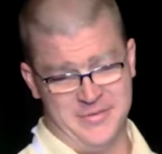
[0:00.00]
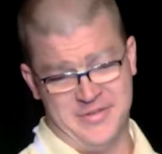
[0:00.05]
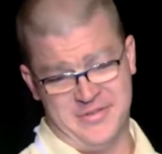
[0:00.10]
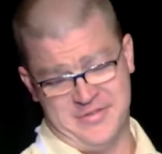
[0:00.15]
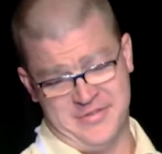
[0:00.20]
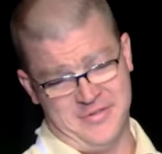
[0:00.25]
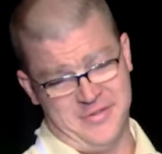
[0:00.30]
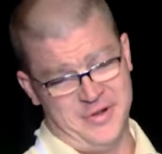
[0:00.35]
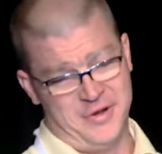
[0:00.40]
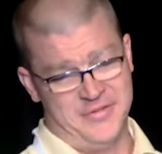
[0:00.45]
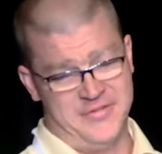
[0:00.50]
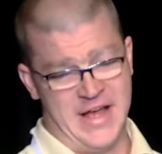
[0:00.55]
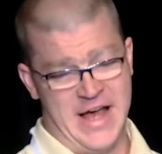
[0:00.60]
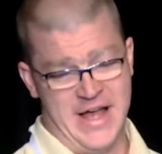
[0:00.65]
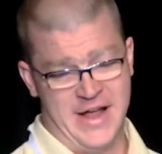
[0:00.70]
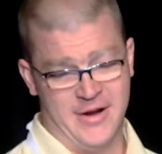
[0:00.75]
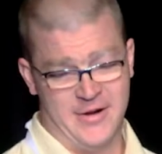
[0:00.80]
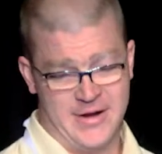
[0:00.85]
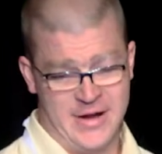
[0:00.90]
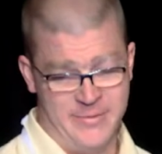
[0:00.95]
This is a little
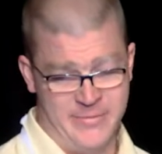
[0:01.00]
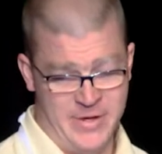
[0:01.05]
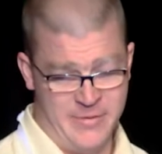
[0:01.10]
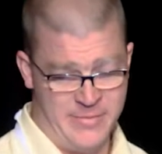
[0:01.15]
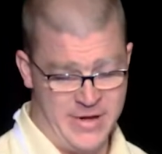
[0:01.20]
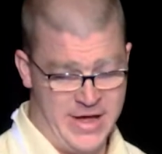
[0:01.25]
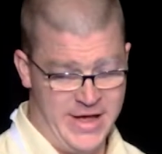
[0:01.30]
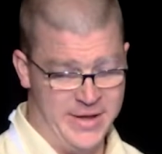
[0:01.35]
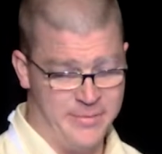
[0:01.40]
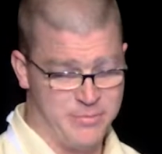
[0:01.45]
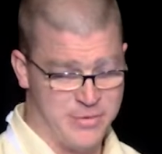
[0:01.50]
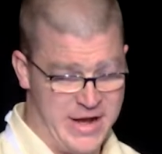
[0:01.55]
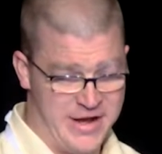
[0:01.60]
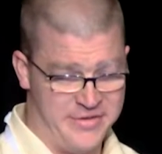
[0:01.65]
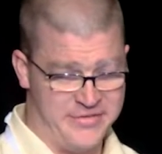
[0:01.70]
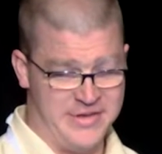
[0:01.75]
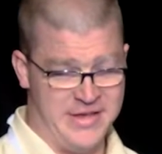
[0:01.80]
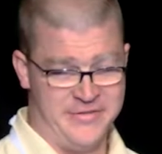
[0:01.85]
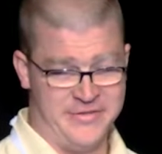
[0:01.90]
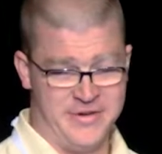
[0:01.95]
diagram that my
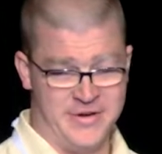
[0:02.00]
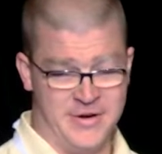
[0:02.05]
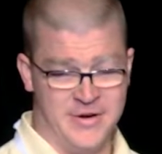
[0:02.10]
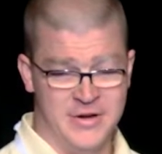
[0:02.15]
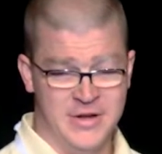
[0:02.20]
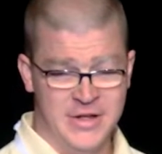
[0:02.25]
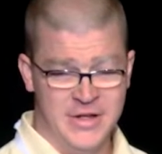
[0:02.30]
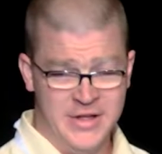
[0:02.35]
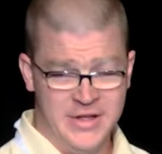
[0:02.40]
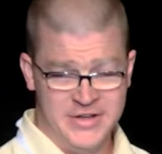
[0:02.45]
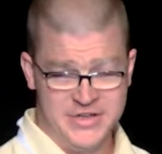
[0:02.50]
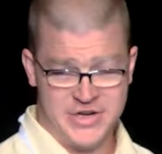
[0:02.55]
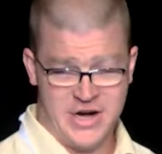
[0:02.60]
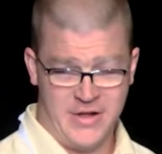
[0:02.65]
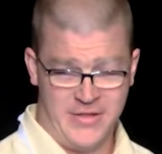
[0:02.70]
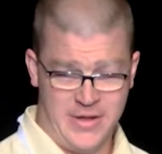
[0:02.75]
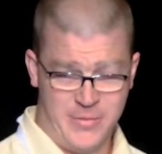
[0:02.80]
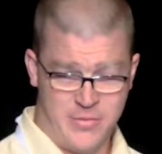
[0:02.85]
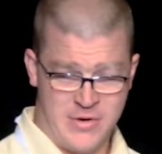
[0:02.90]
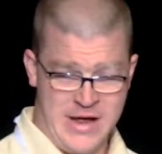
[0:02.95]
predecessor,
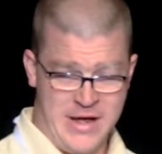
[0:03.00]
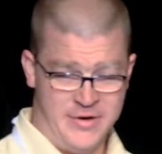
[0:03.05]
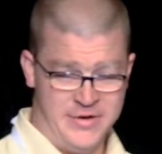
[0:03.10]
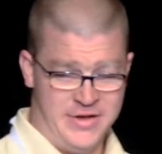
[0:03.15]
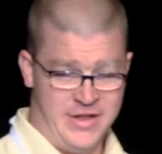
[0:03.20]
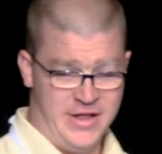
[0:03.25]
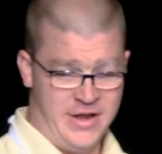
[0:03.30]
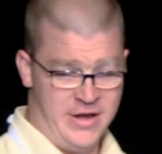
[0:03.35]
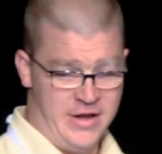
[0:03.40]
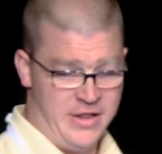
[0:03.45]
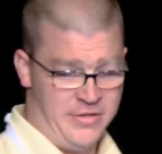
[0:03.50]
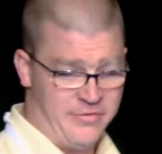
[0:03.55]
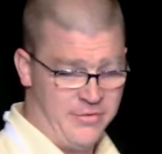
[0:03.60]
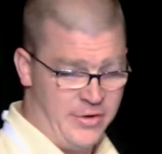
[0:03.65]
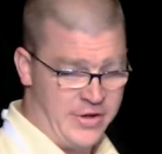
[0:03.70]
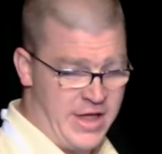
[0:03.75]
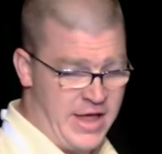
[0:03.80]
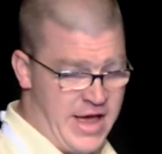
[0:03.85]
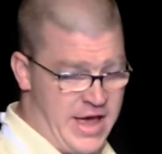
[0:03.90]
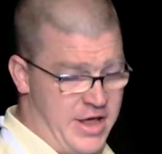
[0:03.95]
Charlie Brown, did, and it's
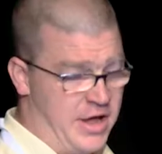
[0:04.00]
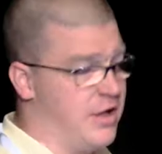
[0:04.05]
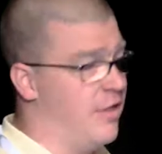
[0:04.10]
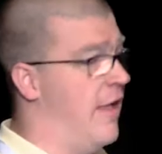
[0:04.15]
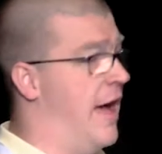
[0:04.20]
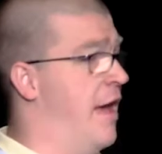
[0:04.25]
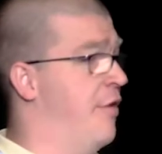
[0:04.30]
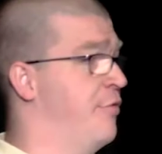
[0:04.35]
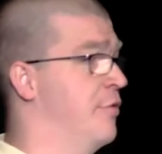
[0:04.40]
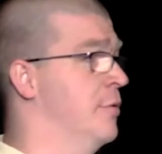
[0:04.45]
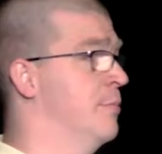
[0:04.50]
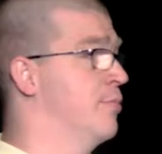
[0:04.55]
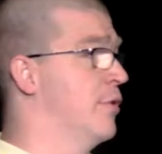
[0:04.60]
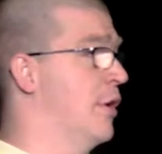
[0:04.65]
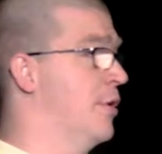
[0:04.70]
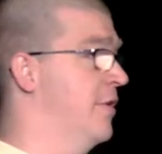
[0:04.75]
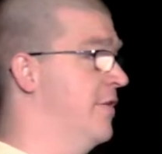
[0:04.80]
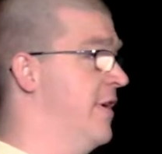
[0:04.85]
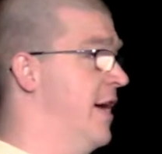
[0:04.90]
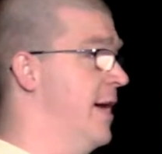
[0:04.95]
looking at a classroom
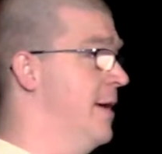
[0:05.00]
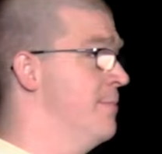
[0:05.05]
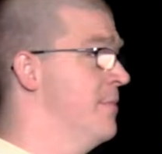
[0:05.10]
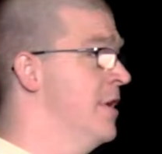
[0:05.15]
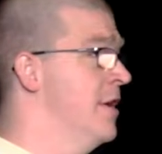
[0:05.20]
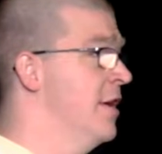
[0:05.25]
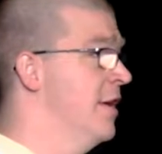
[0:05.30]
prototype,